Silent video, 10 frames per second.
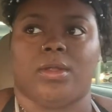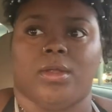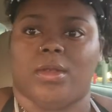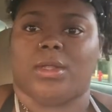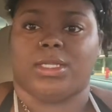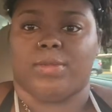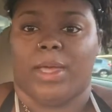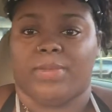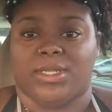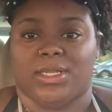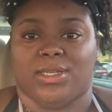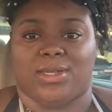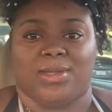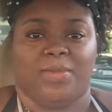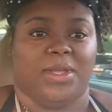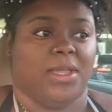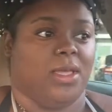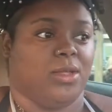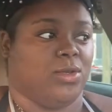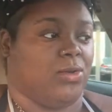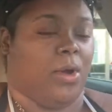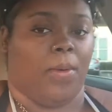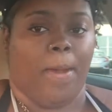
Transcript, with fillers: this may potentially be the intro.